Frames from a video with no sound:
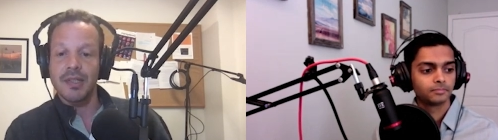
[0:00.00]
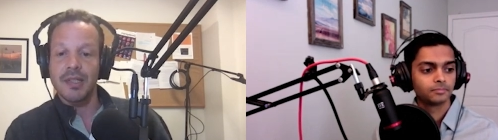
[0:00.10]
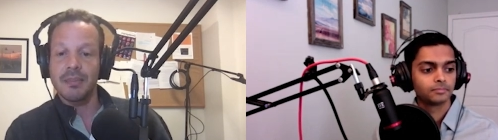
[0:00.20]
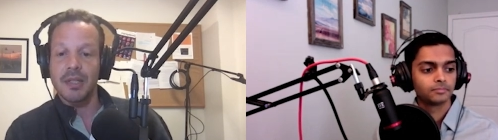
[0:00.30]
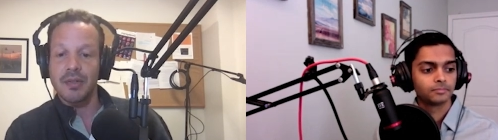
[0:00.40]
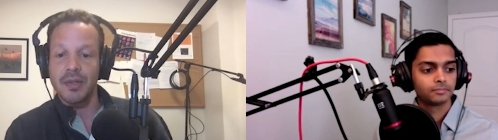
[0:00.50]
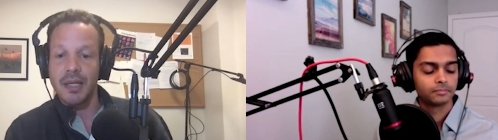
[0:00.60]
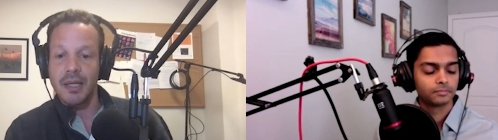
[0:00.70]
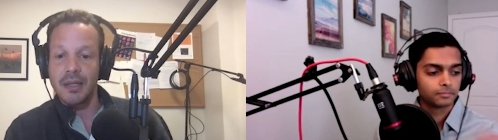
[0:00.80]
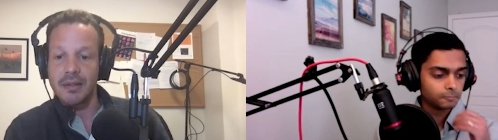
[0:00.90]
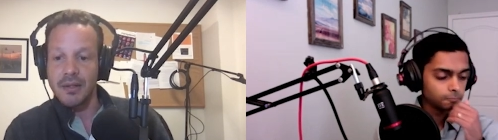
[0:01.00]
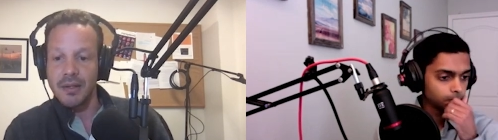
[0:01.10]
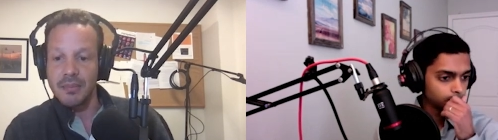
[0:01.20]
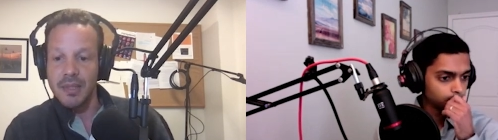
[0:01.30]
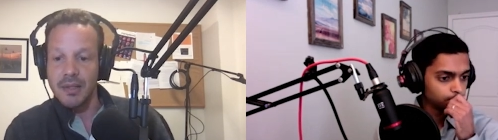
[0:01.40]
Speaker 1: symmetry in
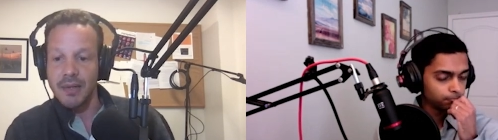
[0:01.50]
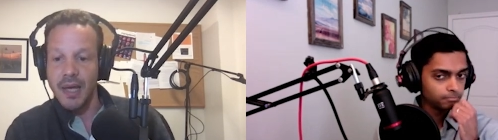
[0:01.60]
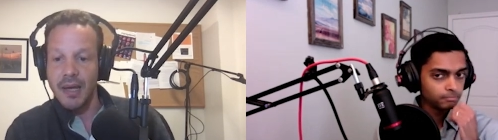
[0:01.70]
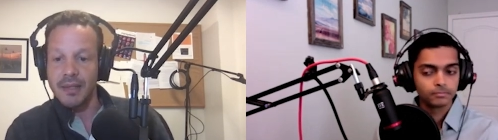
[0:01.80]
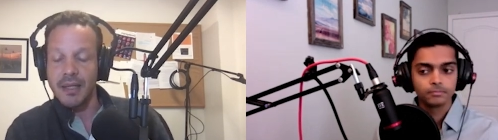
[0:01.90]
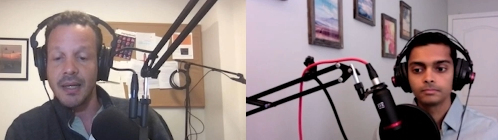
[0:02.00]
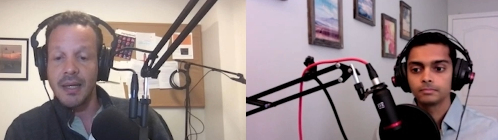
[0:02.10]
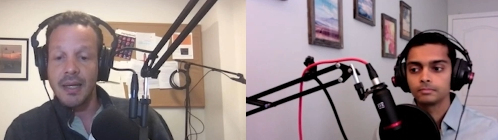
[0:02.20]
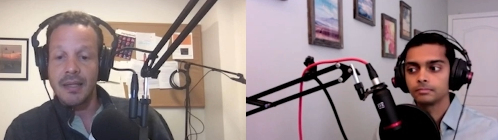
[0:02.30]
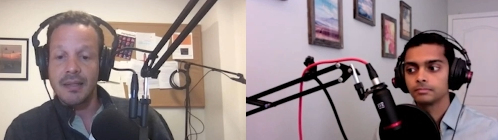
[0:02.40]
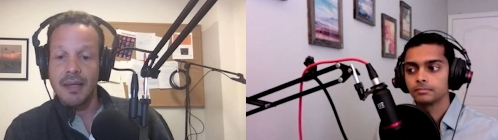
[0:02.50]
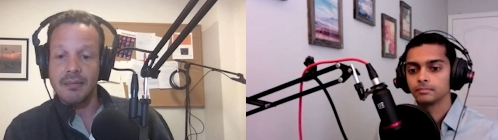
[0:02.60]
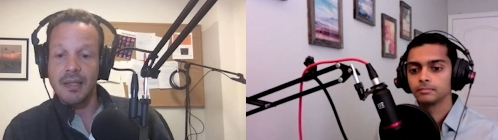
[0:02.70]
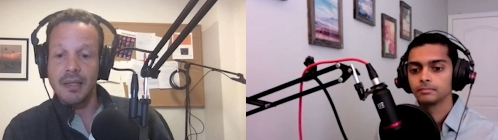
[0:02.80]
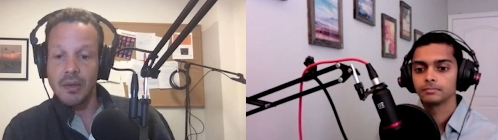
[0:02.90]
terms of having
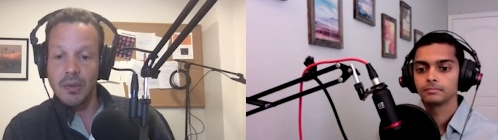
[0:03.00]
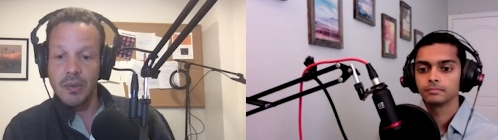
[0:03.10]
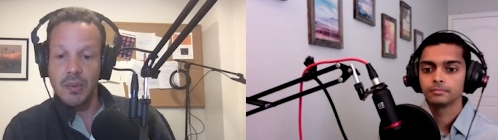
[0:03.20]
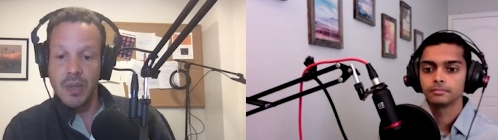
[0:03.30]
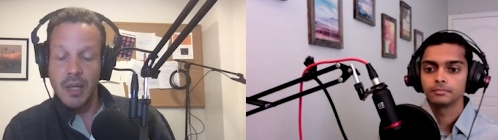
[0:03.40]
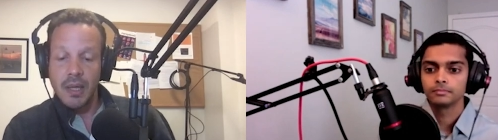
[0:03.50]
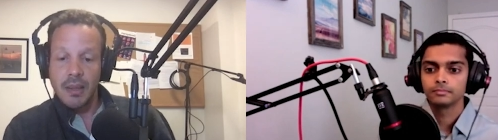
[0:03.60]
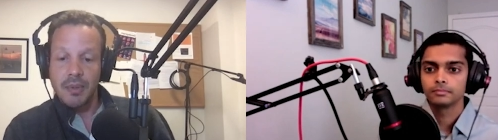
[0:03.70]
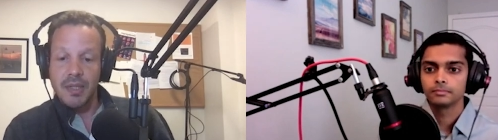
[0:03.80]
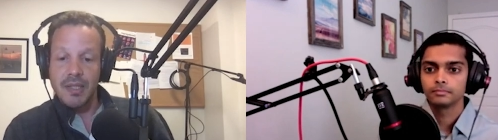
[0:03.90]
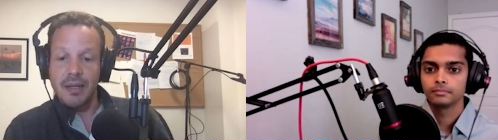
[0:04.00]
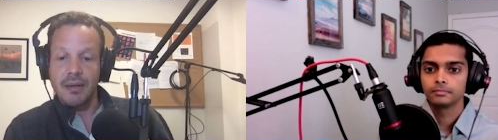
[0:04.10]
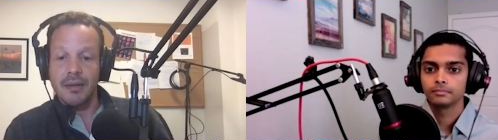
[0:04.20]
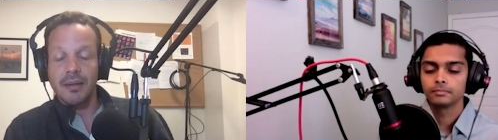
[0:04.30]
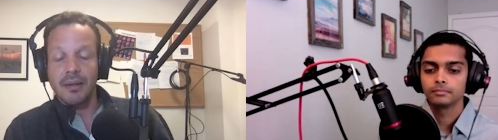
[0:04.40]
David Liu
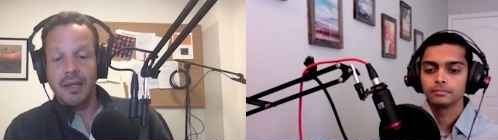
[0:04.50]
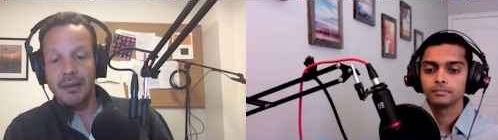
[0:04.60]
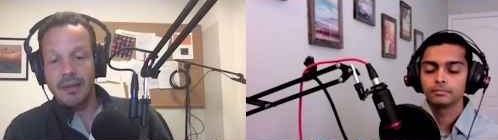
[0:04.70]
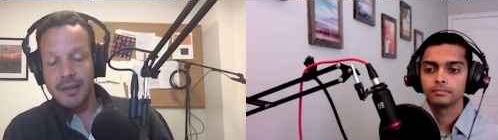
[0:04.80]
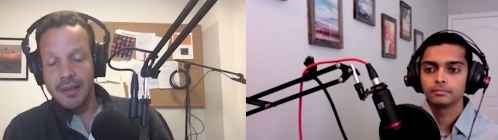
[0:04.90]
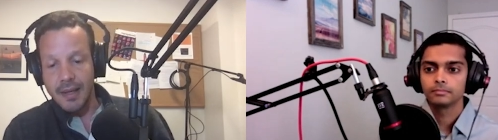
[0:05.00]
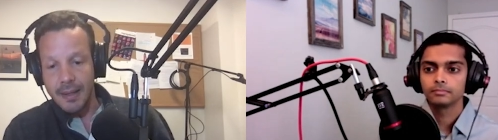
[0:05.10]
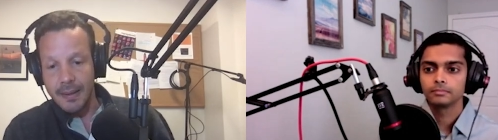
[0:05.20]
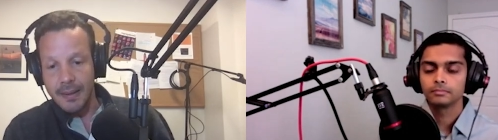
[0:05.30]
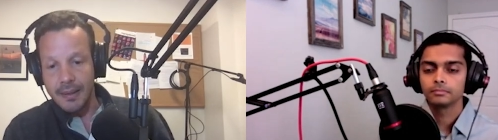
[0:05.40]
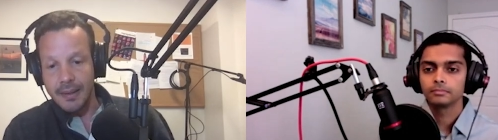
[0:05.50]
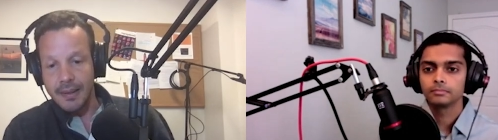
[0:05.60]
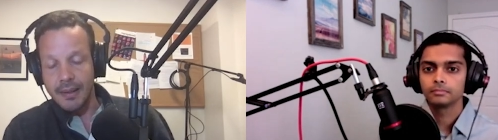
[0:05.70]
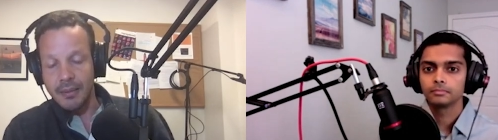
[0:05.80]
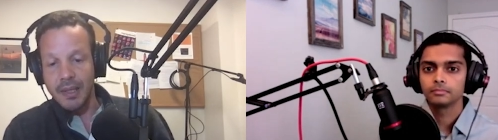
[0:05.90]
present earlier in the day.
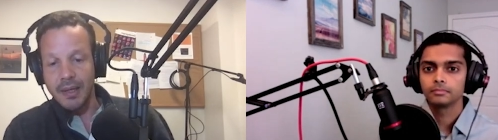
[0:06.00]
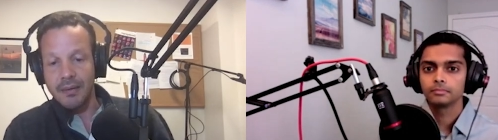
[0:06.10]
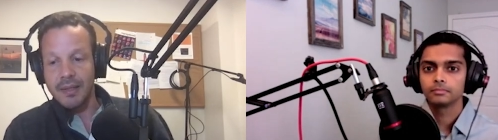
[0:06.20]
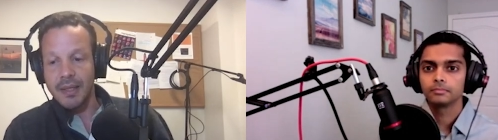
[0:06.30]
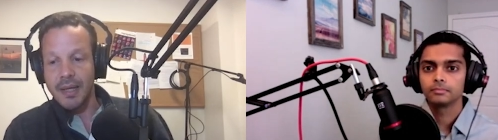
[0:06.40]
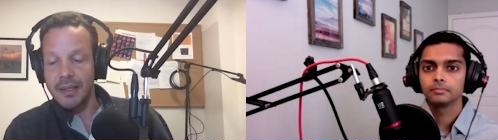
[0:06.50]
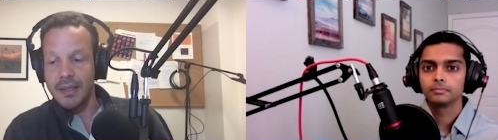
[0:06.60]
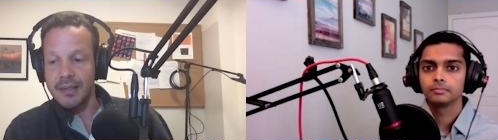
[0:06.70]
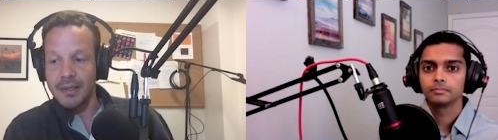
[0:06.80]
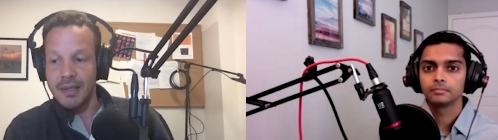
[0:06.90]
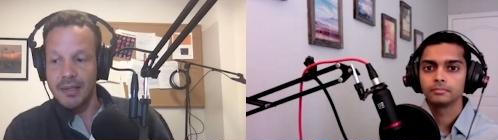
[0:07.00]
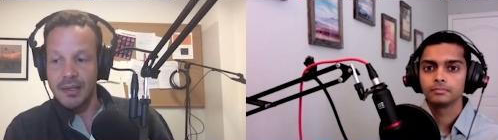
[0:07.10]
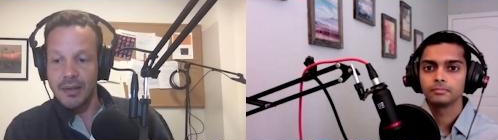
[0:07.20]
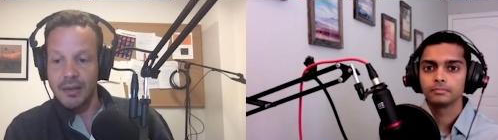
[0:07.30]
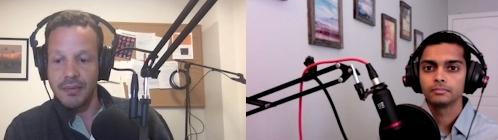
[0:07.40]
We covered that in yesterday's
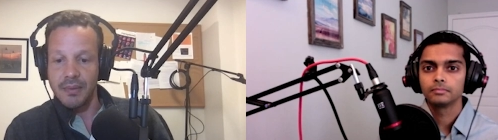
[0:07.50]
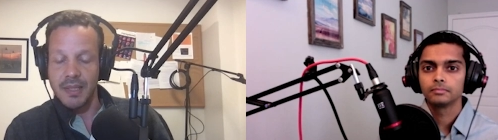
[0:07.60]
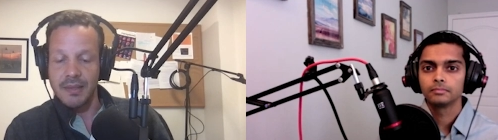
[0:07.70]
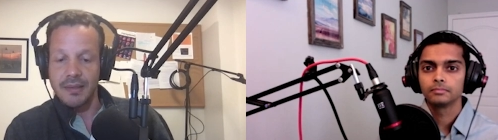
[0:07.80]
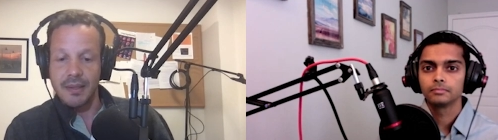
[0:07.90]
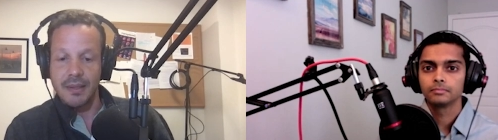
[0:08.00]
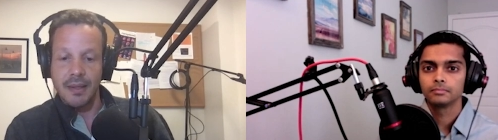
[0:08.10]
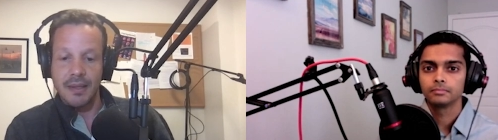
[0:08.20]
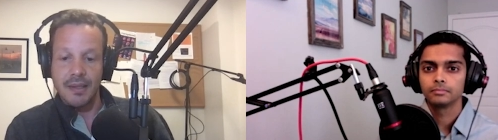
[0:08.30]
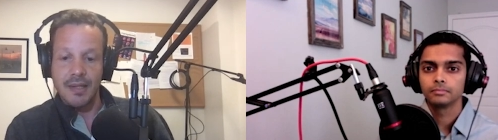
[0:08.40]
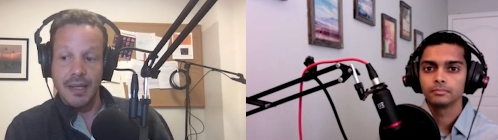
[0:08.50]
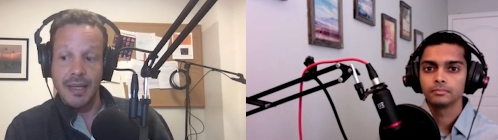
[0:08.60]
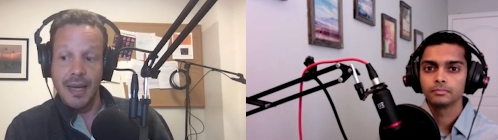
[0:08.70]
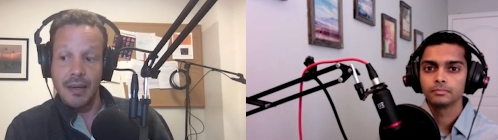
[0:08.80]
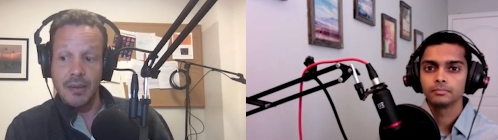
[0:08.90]
show. If you missed it, check
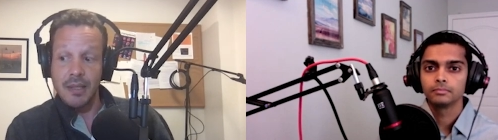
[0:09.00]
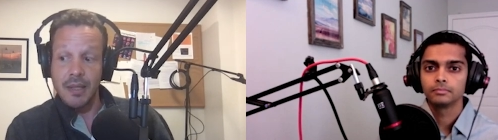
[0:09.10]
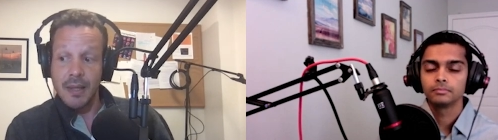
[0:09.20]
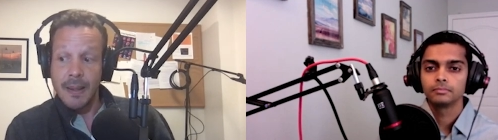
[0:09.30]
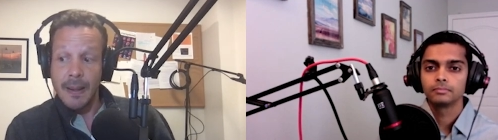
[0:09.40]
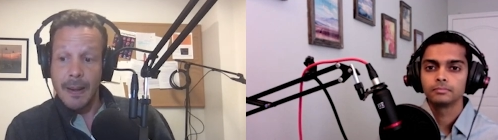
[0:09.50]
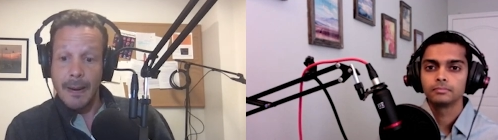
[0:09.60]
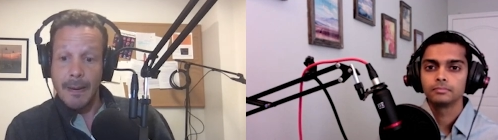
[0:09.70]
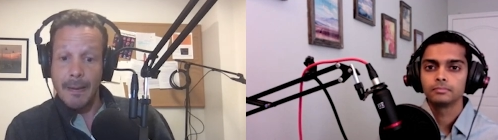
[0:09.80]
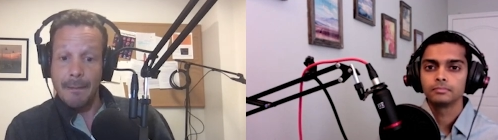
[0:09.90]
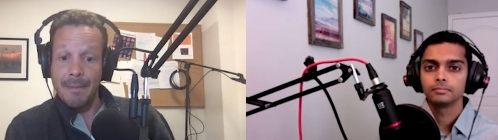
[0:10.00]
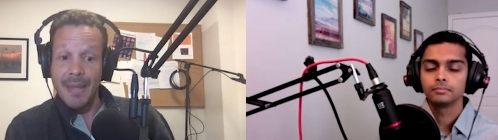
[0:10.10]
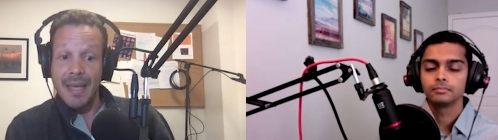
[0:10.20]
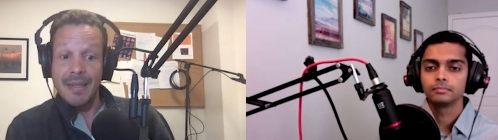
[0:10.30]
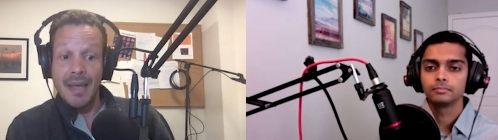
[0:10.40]
it out.
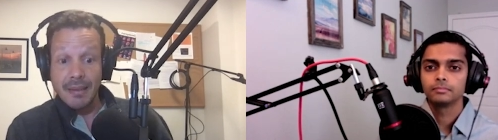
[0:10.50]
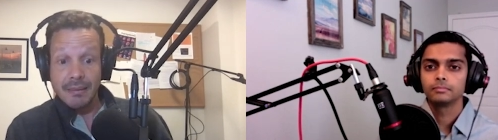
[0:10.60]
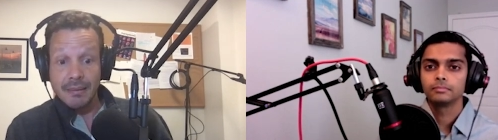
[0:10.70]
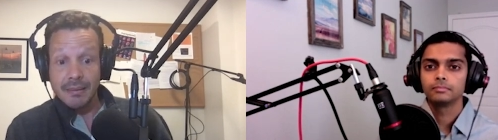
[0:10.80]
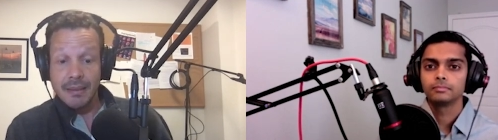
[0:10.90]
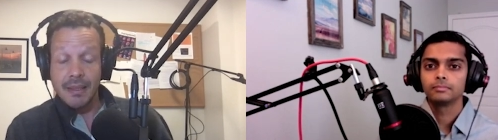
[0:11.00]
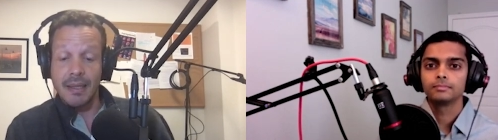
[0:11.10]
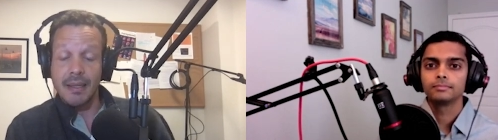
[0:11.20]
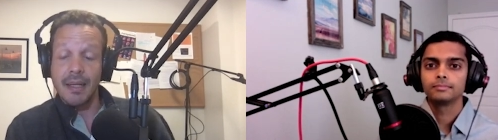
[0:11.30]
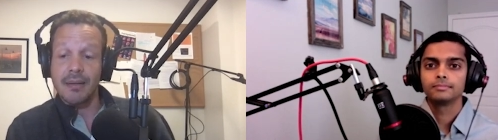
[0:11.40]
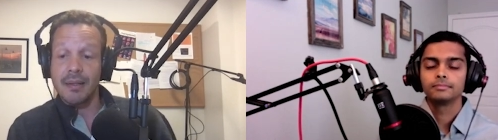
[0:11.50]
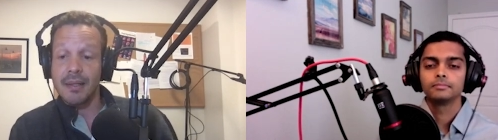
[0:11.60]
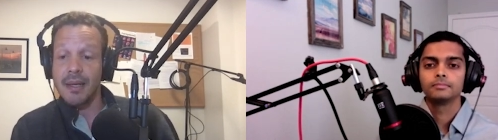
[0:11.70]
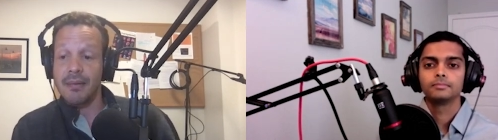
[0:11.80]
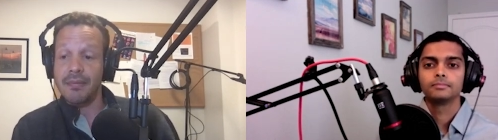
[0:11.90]
And then later
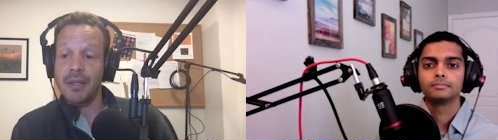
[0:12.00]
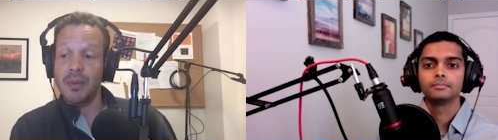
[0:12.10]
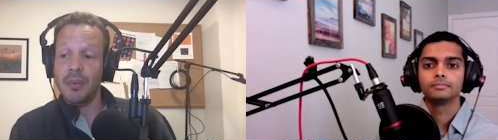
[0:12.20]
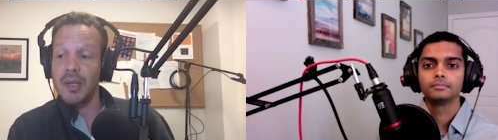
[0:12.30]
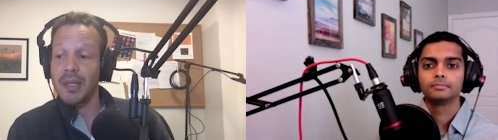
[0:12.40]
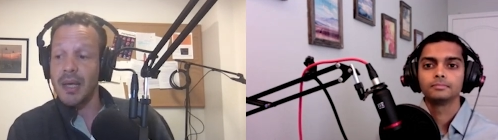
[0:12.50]
in the day for the award